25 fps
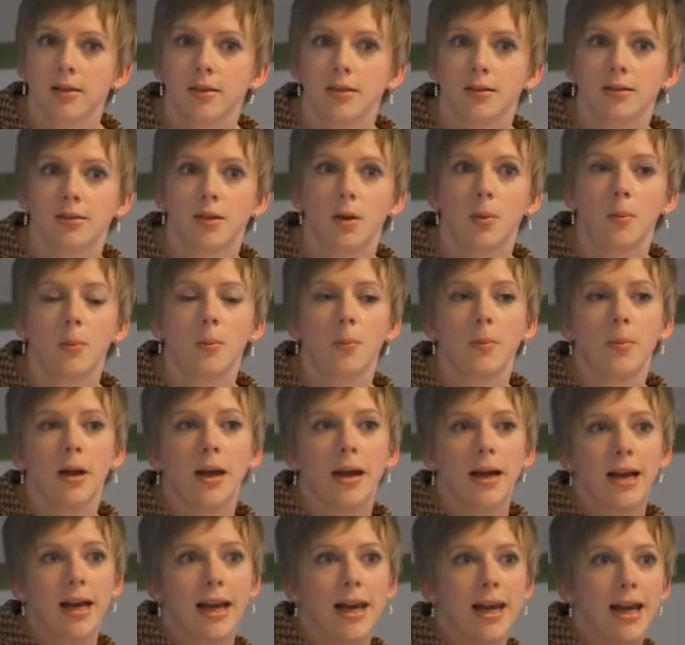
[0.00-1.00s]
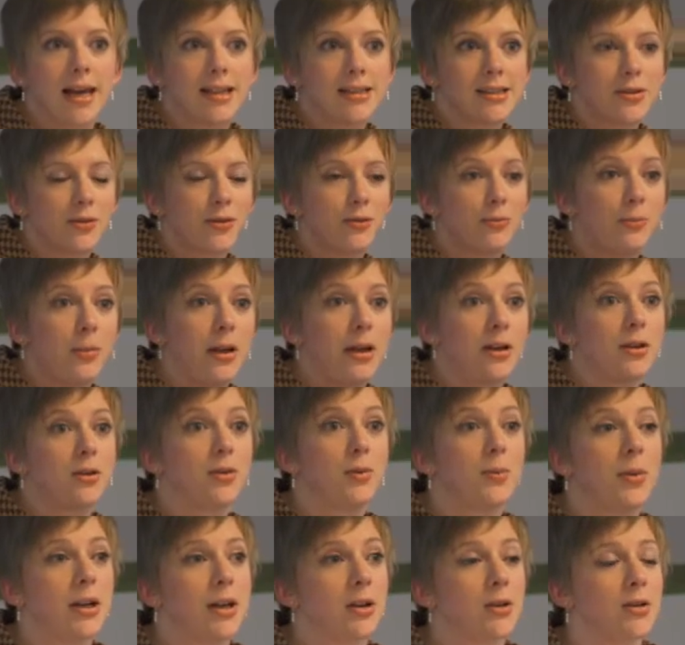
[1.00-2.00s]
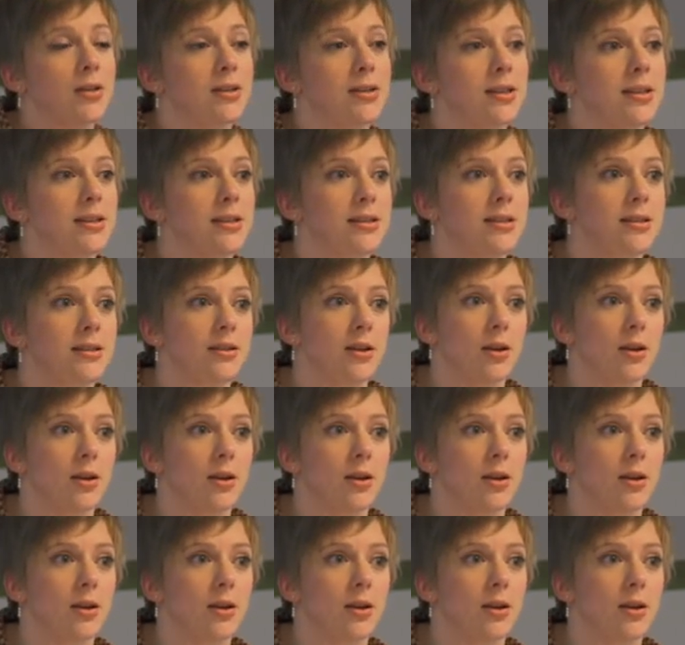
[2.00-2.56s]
some glass of beer because it's